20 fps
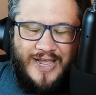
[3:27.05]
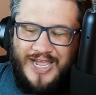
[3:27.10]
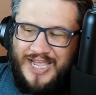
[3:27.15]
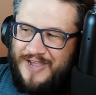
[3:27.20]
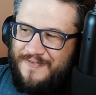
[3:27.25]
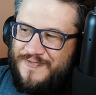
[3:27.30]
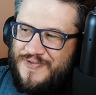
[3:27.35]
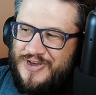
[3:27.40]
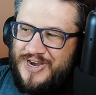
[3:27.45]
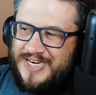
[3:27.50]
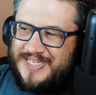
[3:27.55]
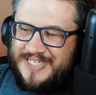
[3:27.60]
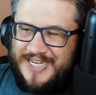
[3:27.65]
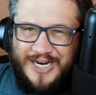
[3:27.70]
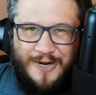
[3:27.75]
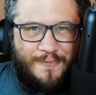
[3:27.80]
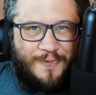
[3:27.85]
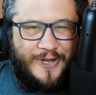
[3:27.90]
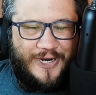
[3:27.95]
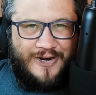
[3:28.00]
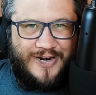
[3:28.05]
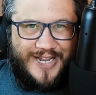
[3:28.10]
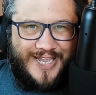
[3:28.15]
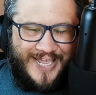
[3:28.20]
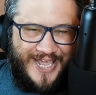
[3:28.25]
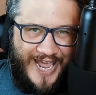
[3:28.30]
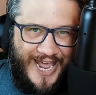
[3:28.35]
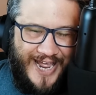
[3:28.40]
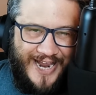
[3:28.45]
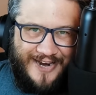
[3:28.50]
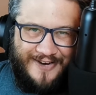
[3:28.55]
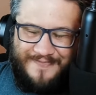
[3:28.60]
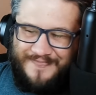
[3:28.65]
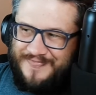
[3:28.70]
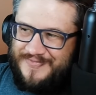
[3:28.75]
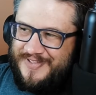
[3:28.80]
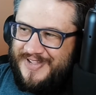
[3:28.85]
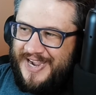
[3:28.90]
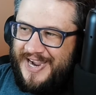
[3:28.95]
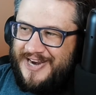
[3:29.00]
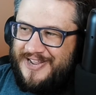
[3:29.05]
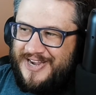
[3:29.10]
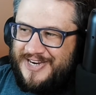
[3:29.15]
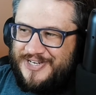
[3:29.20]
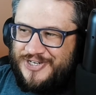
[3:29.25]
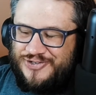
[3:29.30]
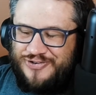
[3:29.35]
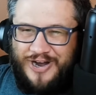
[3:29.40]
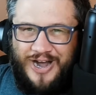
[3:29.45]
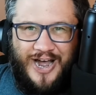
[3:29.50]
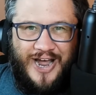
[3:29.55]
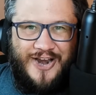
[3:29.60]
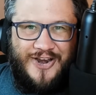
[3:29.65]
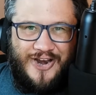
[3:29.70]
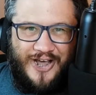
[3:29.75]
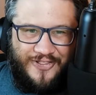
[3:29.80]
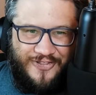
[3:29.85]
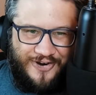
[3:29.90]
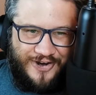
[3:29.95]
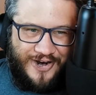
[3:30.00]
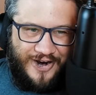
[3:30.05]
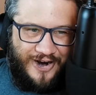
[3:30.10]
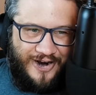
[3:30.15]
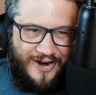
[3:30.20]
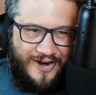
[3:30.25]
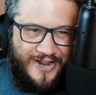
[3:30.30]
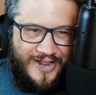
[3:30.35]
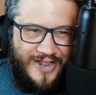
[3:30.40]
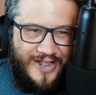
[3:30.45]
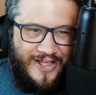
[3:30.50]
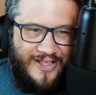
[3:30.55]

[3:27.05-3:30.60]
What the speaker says: If you get to hit a player again and you get to draw another card,